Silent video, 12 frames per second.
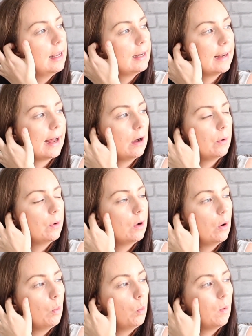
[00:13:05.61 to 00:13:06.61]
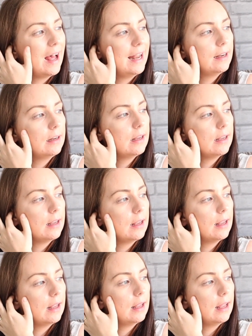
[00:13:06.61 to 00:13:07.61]
Now when
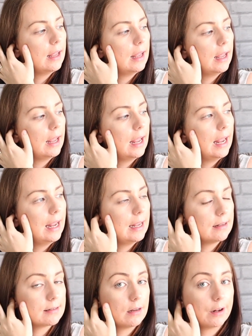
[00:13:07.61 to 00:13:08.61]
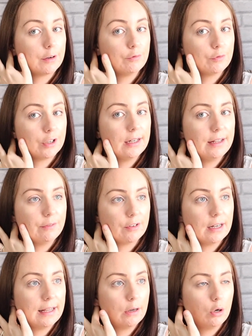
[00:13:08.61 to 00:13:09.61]
it is like
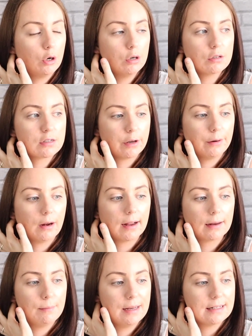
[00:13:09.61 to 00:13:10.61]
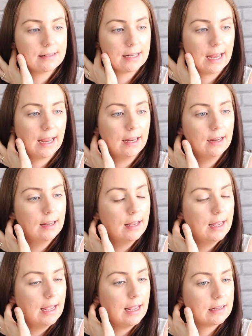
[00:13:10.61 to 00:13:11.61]
really hot, so like midday,
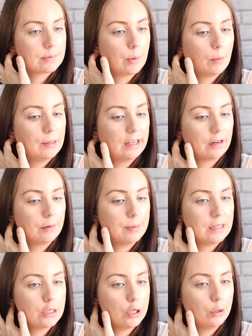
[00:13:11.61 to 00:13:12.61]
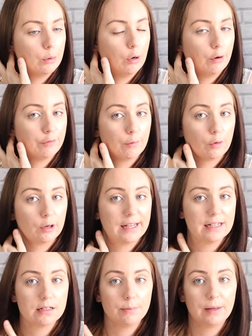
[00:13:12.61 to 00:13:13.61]
it's probably going to be too hot for
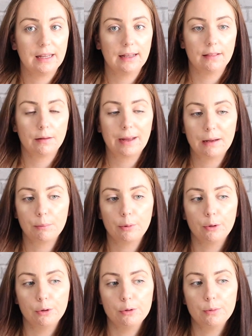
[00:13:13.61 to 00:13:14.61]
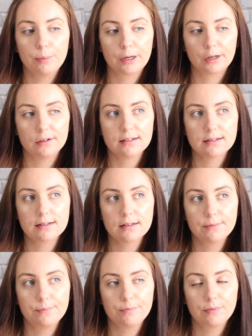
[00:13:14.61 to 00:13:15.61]
Ronnie to be in the main pool because
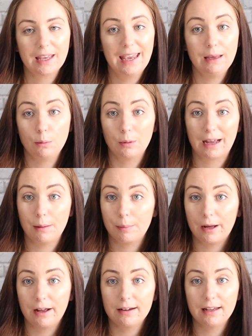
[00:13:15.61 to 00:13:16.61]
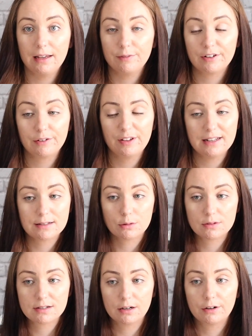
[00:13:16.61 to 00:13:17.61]
he will get burnt even if he's
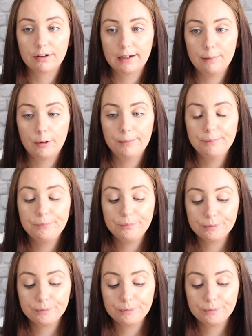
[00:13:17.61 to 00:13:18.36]
got sun cream on.